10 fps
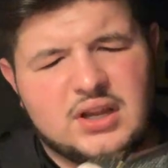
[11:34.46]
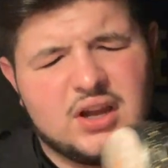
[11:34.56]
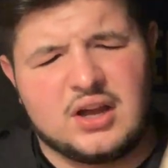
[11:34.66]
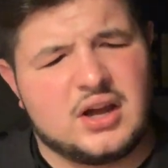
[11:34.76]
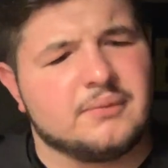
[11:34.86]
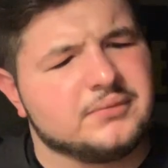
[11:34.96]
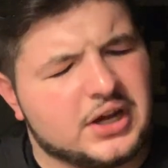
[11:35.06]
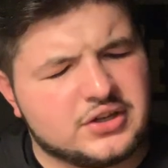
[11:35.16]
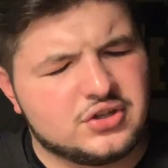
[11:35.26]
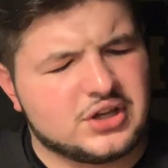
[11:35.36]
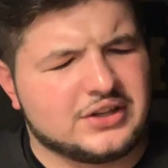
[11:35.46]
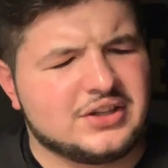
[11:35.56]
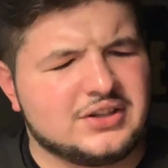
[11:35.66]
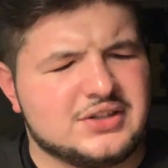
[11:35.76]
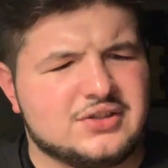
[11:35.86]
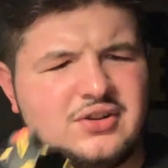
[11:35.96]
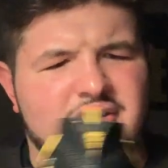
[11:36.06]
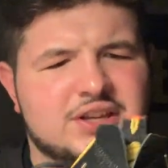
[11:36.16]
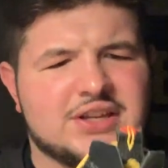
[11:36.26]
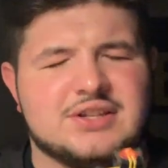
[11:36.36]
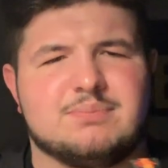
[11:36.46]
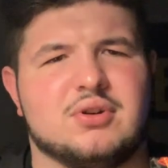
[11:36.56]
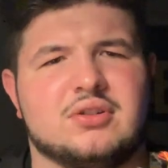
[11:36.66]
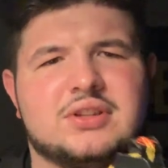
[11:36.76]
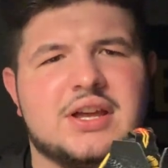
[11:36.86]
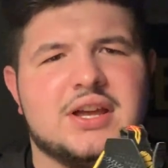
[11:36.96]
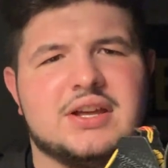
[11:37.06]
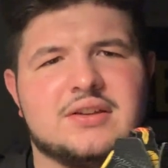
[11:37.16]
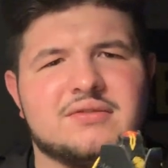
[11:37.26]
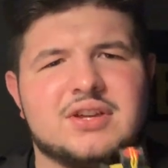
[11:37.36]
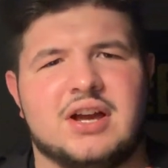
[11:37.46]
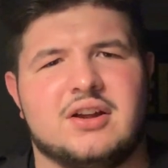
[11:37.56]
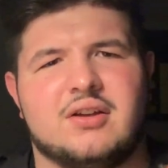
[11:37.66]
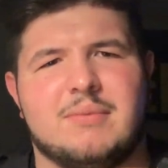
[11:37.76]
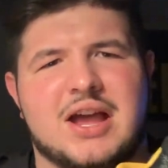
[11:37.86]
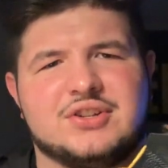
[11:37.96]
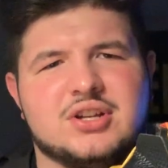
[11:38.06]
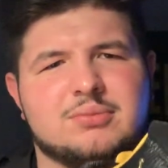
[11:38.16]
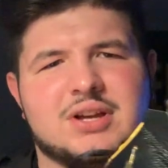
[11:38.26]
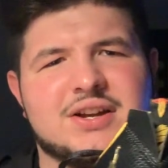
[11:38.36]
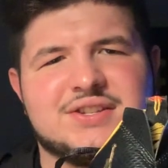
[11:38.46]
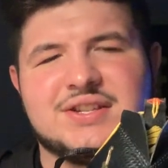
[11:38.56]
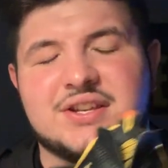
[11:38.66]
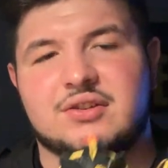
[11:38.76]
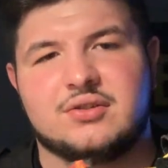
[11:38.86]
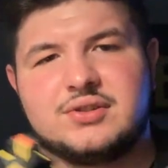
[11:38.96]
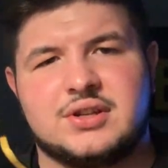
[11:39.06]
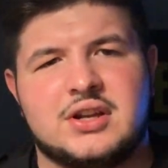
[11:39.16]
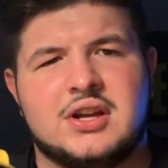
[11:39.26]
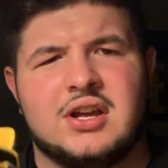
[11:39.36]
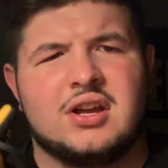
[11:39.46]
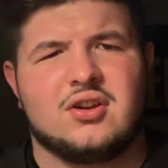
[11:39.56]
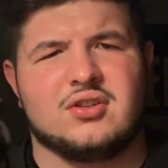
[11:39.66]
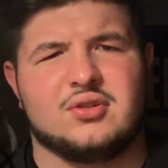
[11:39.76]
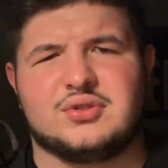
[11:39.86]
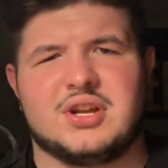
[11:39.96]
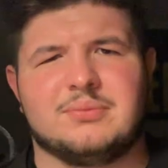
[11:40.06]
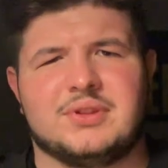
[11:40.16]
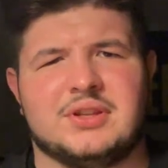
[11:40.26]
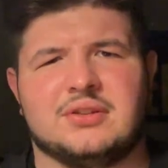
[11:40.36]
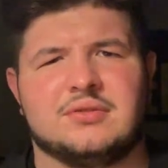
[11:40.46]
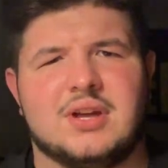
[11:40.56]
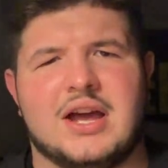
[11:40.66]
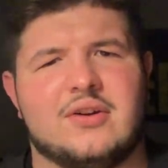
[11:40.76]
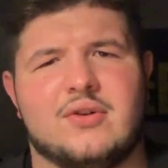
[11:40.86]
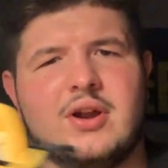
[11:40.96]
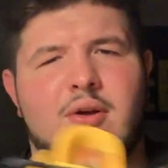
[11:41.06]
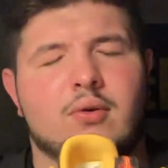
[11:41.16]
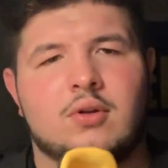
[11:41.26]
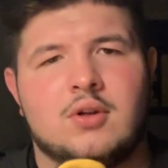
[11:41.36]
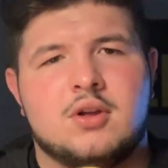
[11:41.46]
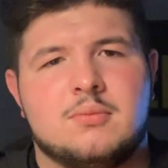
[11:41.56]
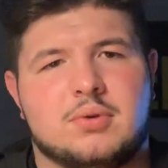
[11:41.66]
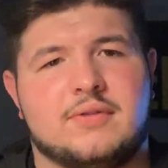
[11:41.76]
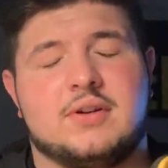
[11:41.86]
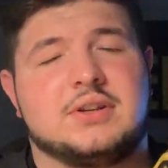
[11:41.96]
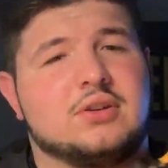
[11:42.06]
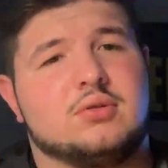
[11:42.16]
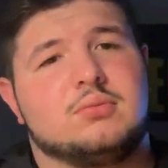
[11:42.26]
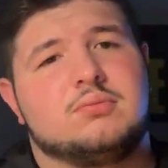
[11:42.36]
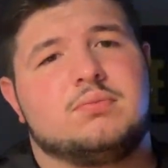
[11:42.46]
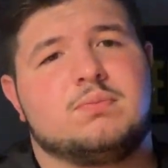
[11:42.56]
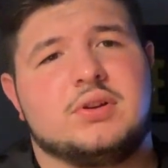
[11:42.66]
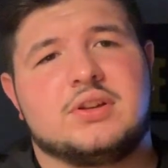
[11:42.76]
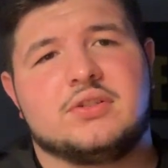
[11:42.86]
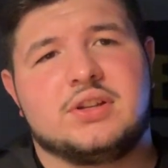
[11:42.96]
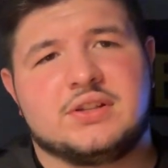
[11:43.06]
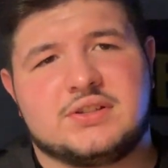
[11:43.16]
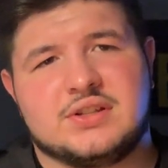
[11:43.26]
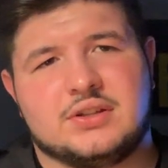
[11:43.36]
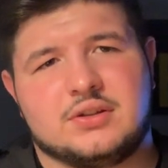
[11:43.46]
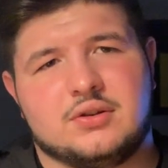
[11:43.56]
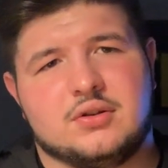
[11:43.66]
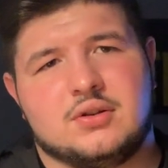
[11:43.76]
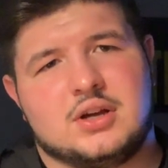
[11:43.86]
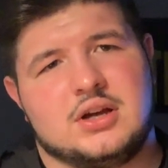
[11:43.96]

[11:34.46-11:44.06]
Uh, I use I think these are like his birthday kind of mashup kind of sneakers or something. I don't know, but very dope pretty clean sneaker.